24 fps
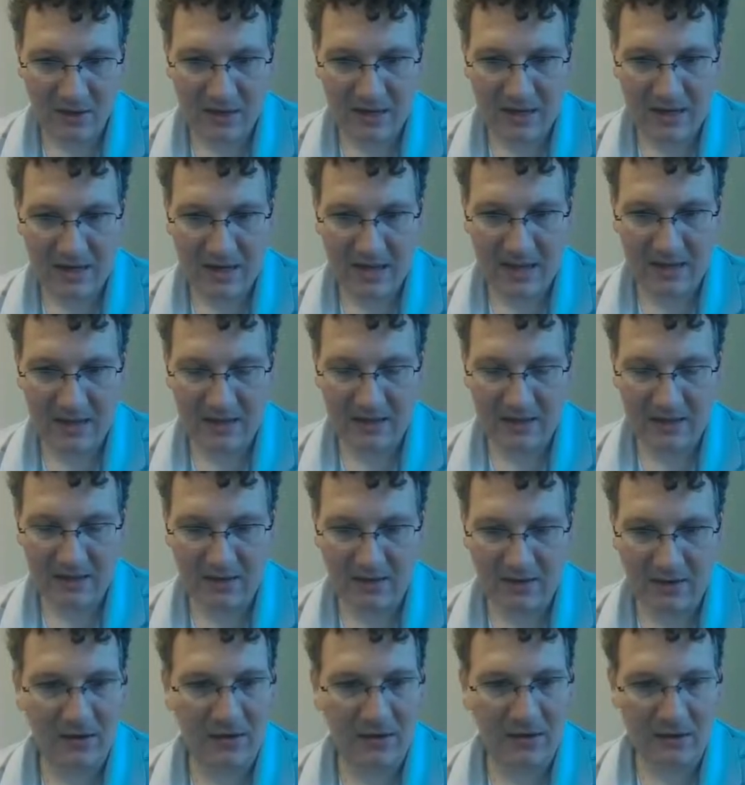
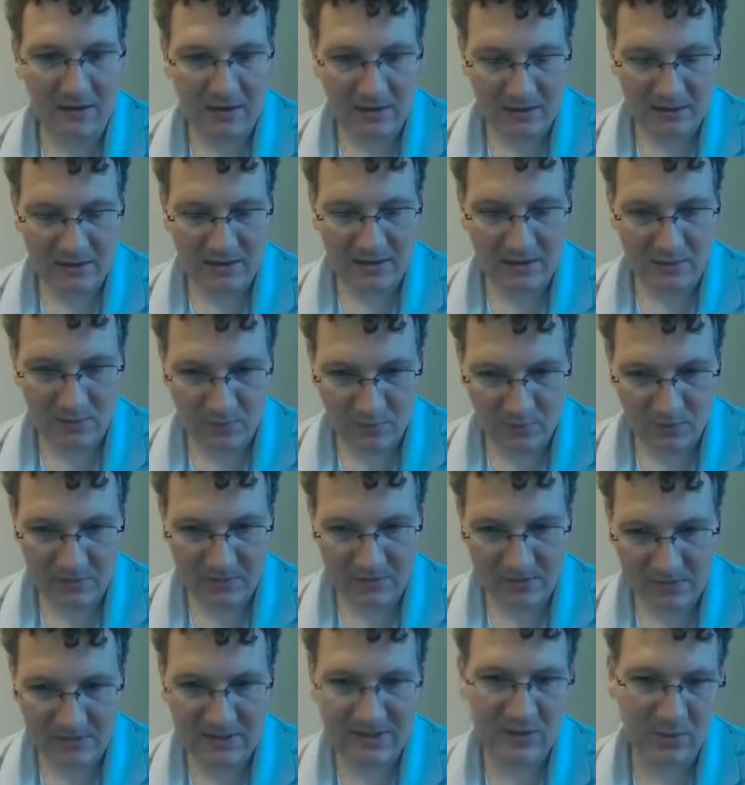It's
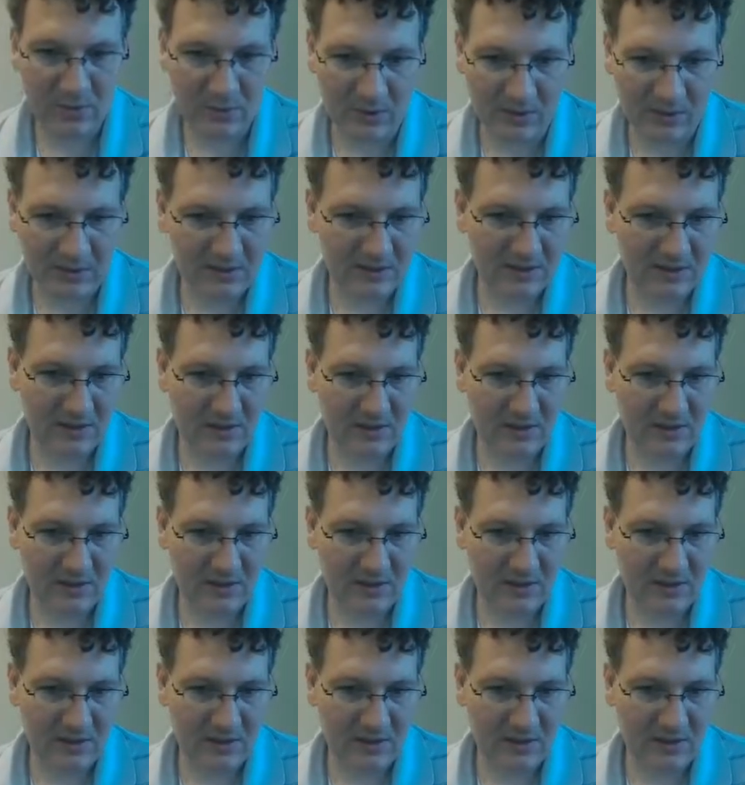a decrease